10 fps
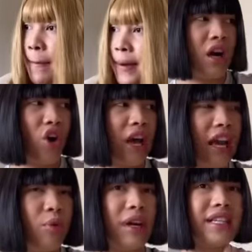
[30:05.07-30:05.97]
up.
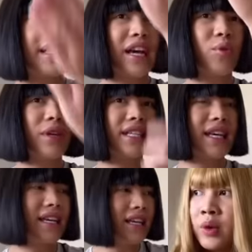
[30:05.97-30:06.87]
Okay, then what does the second one
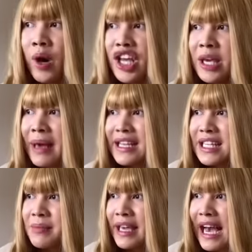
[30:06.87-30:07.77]
say? Why do you keep
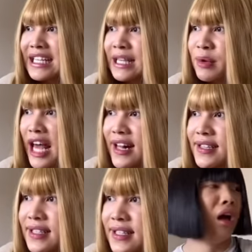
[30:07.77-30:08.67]
asking me? Ask someone
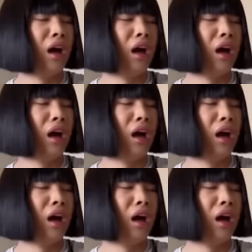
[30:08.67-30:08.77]
else.